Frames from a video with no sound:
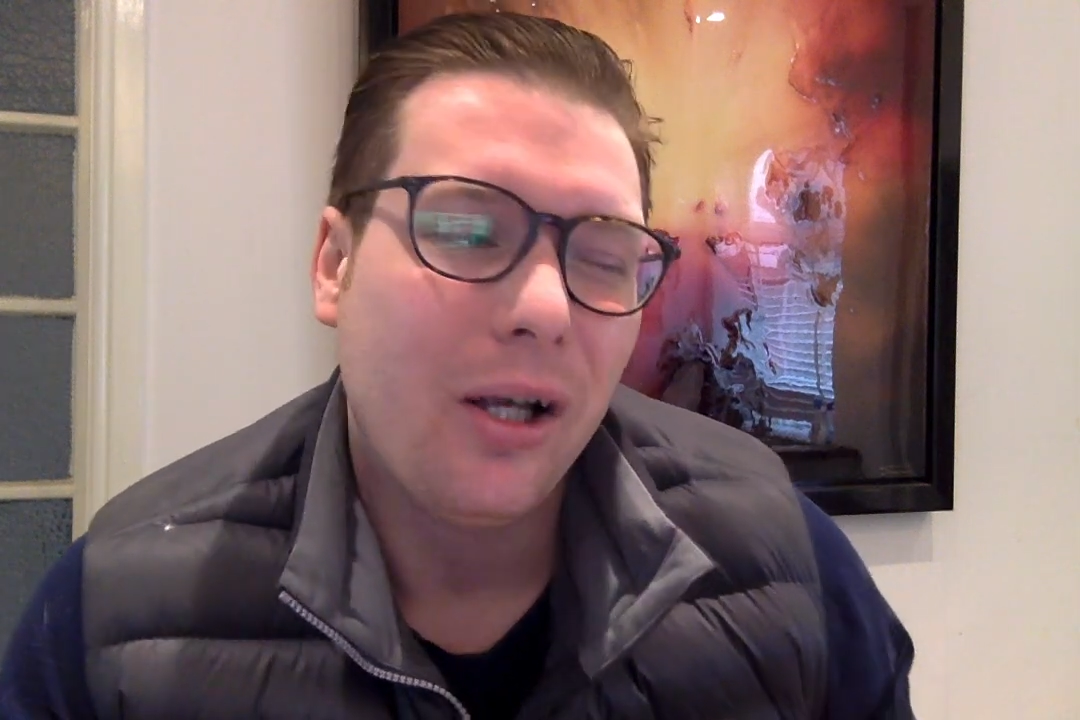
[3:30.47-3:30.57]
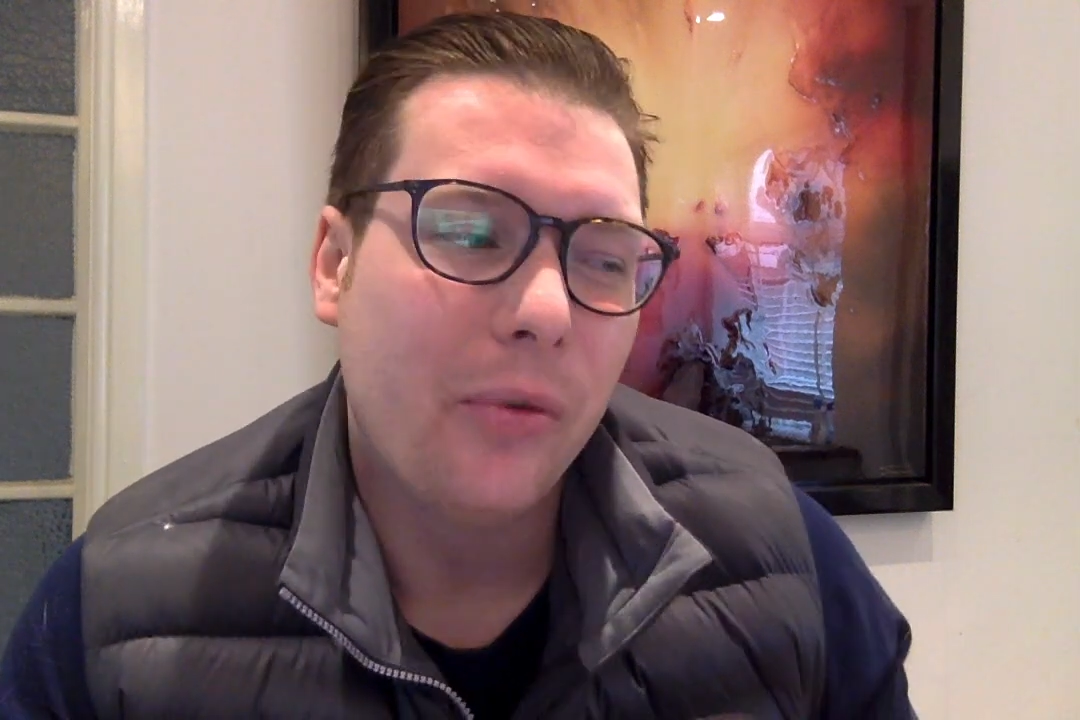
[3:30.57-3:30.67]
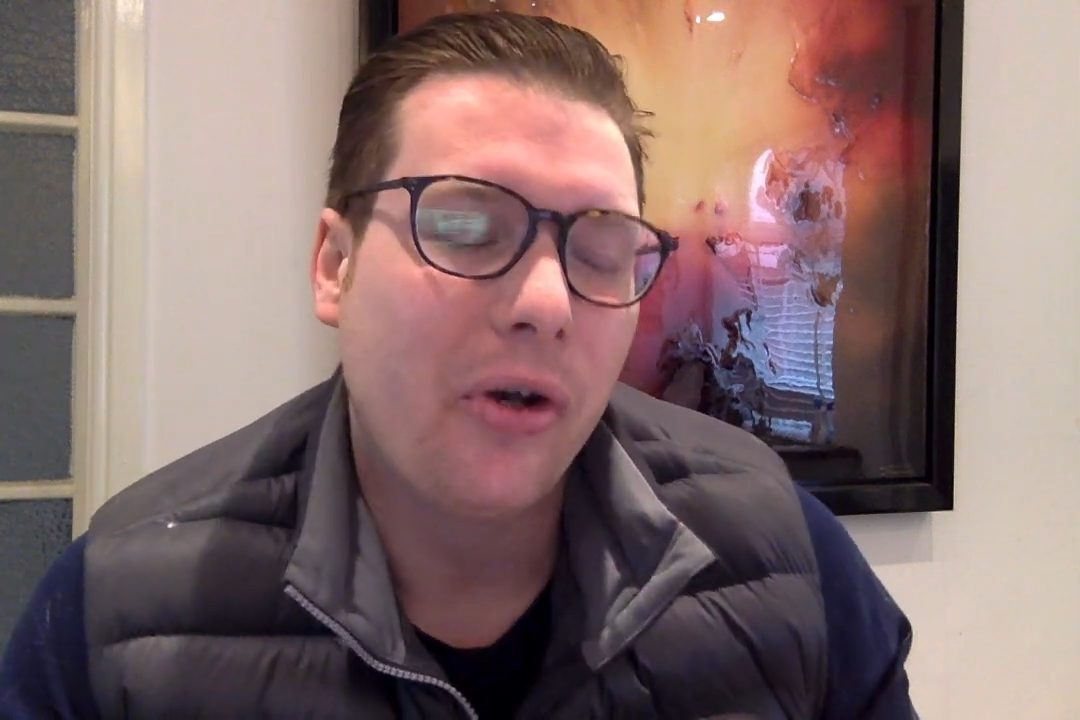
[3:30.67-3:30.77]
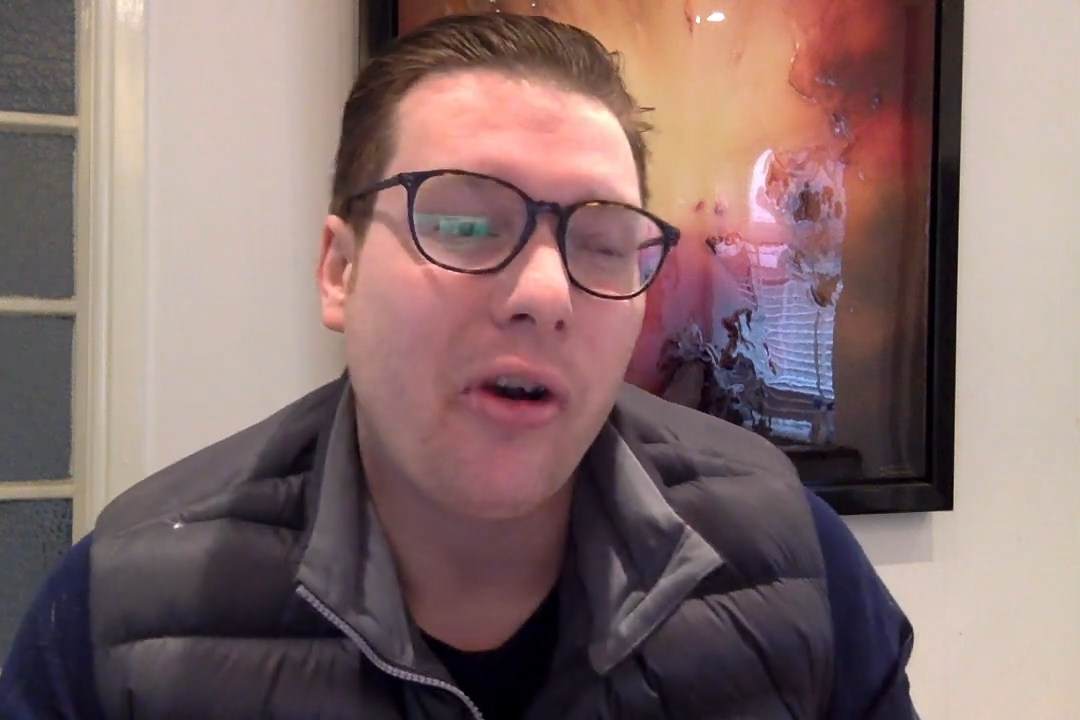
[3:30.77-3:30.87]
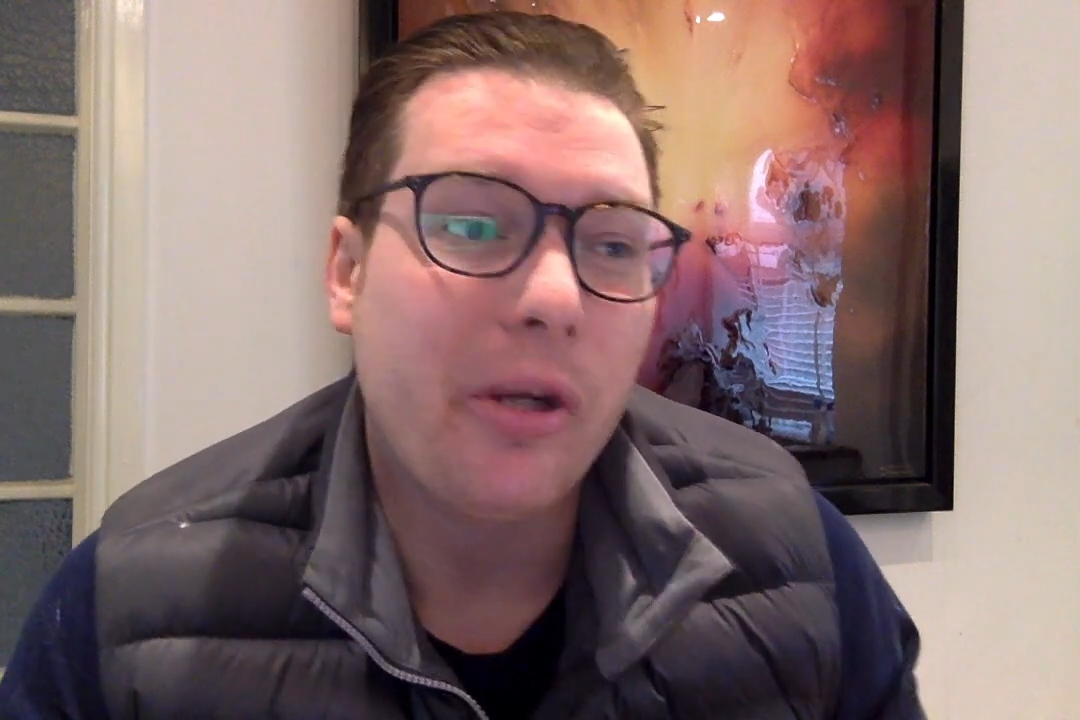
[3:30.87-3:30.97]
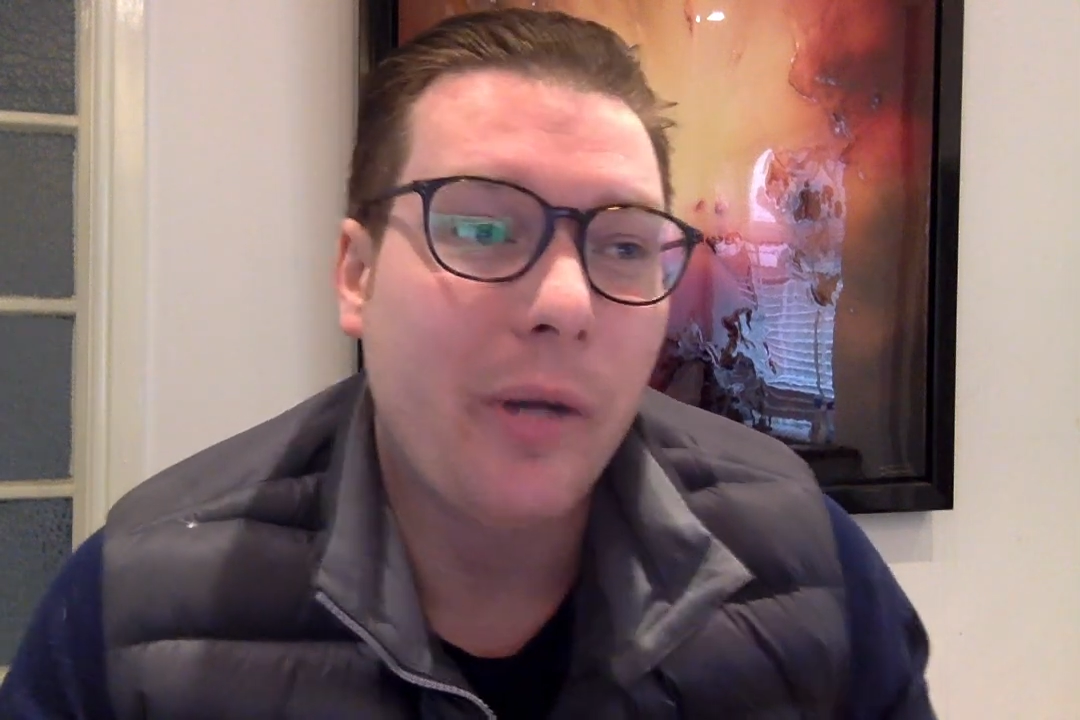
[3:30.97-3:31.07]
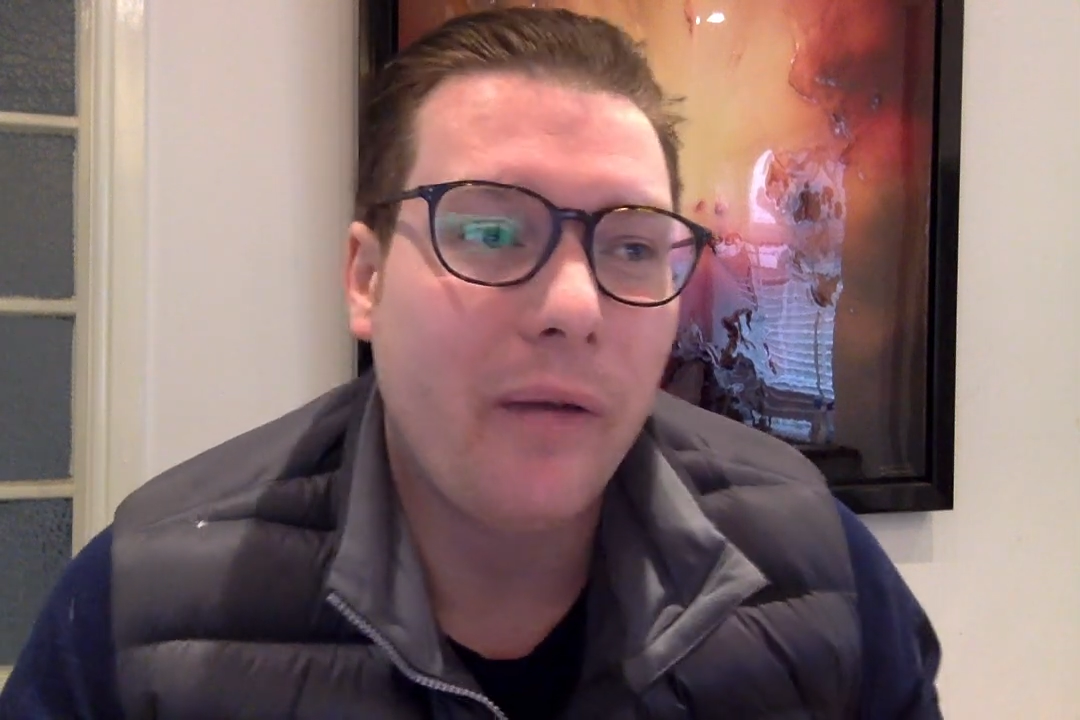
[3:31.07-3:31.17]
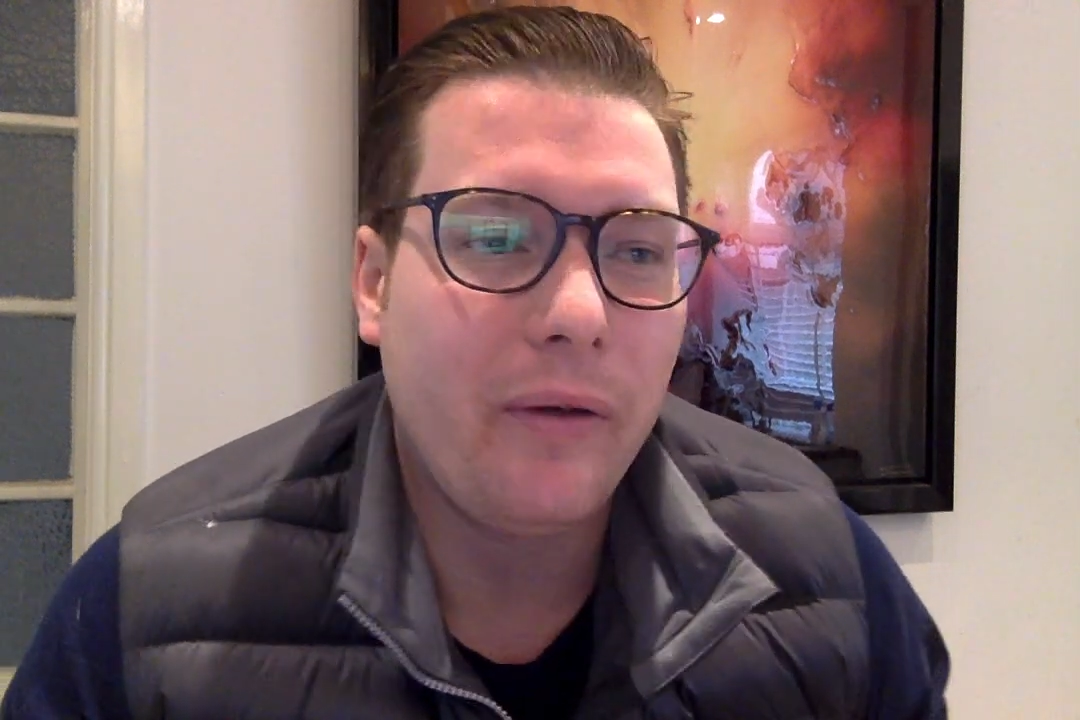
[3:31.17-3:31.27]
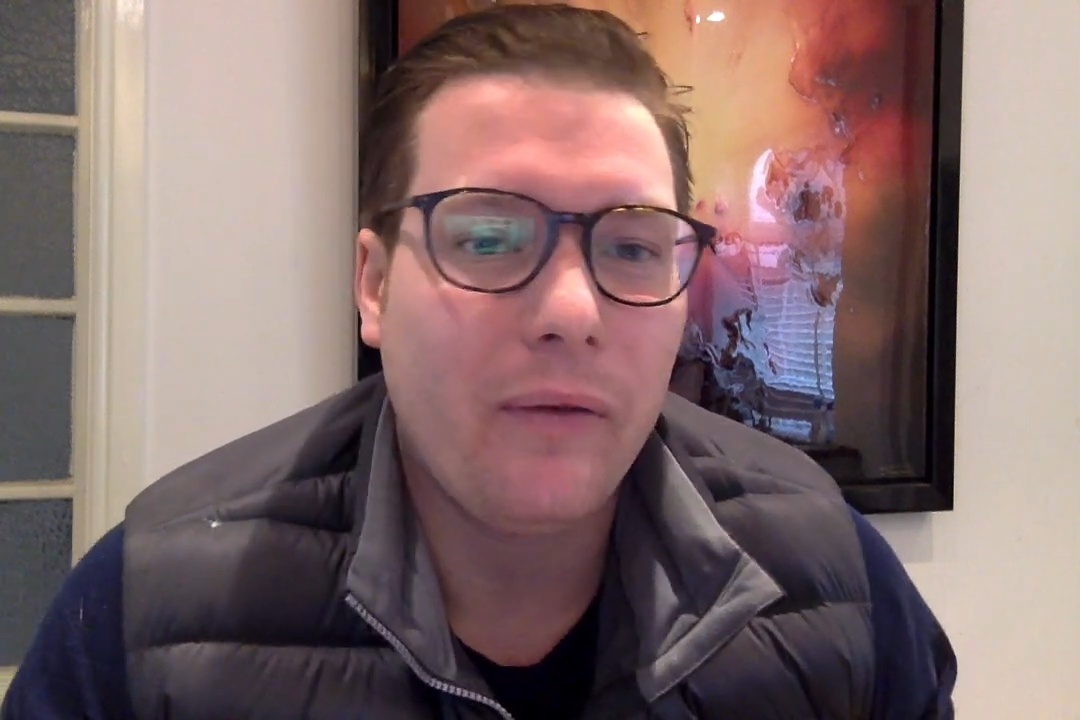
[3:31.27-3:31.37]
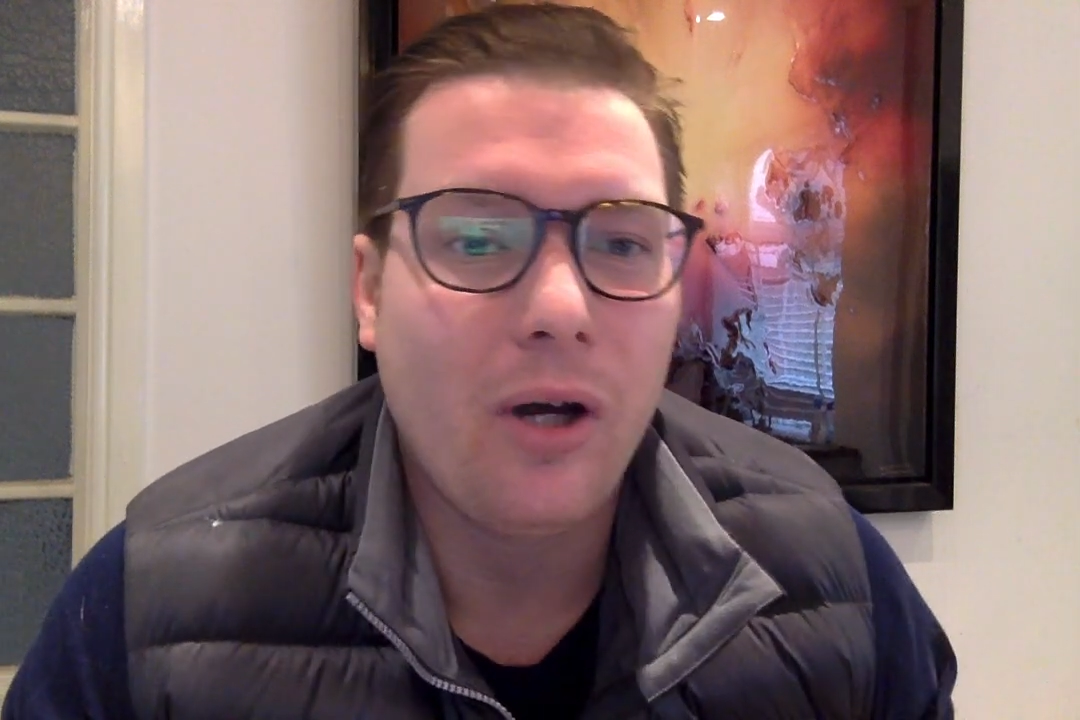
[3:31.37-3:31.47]
I'm sorry, but
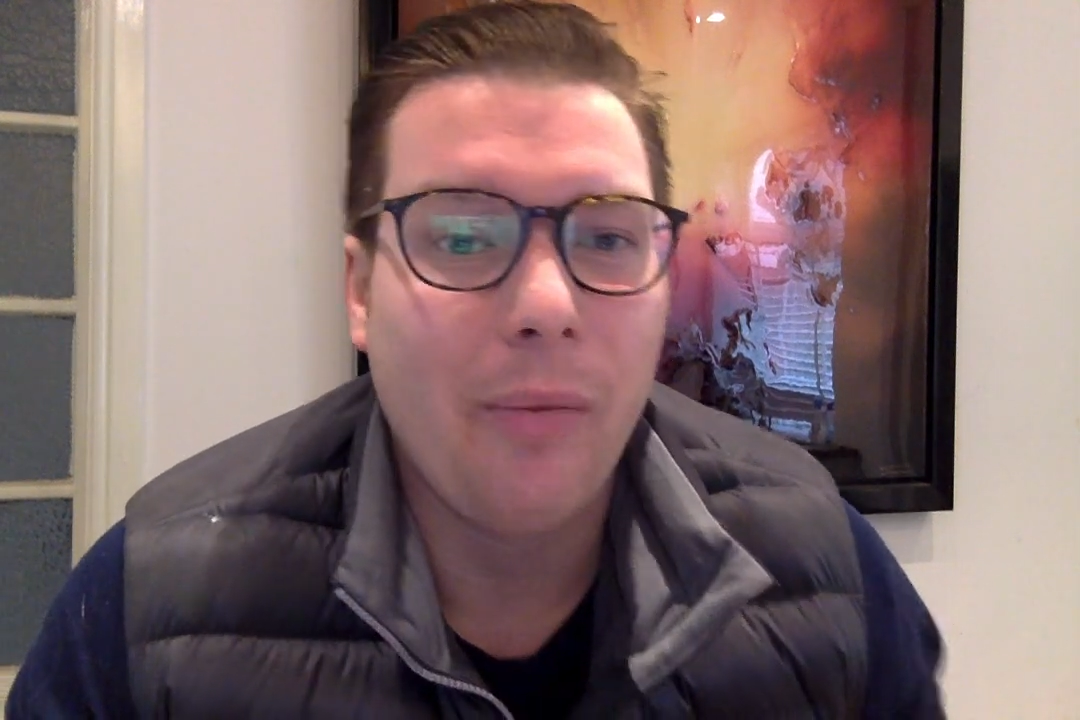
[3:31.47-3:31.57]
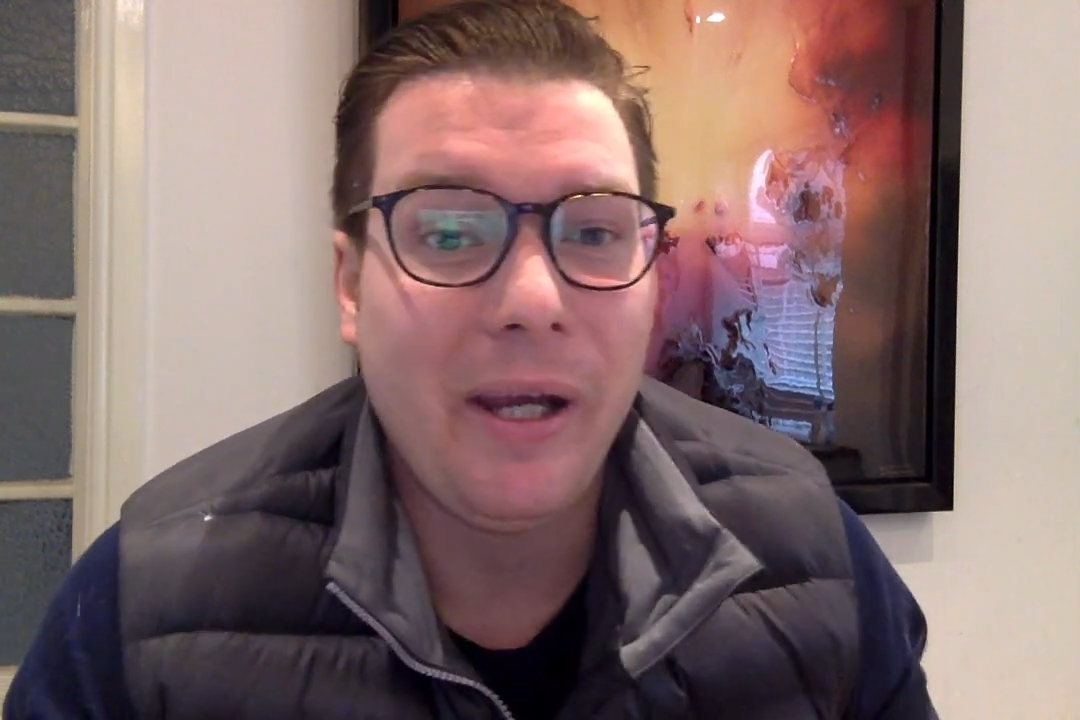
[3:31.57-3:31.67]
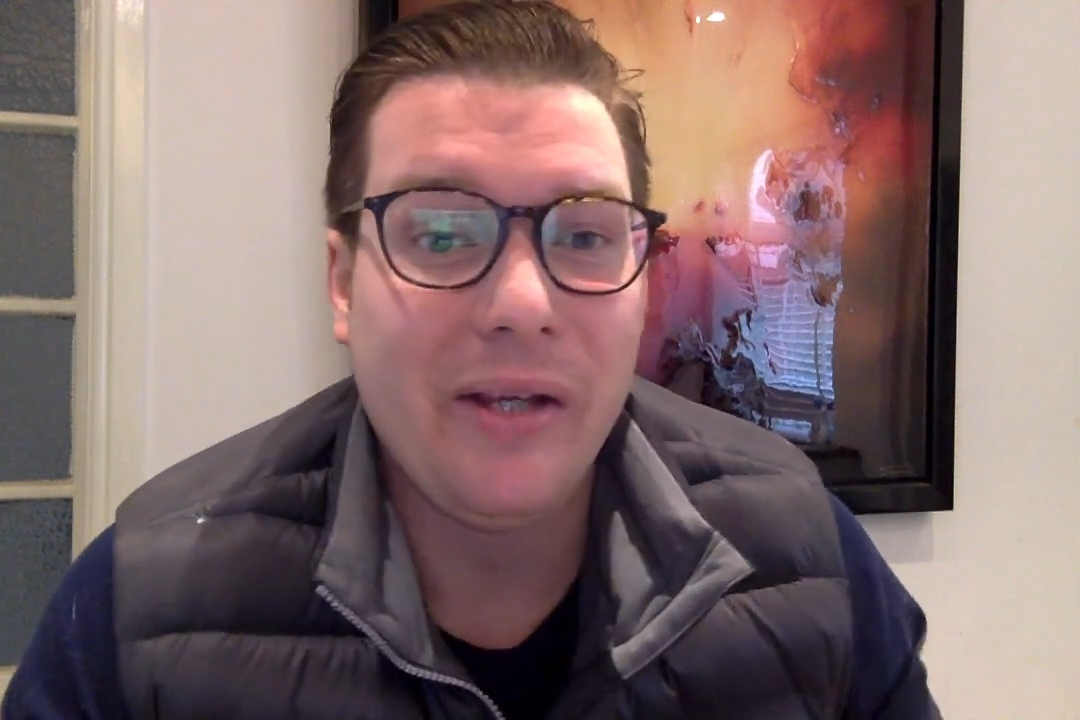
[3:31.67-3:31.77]
if you've got a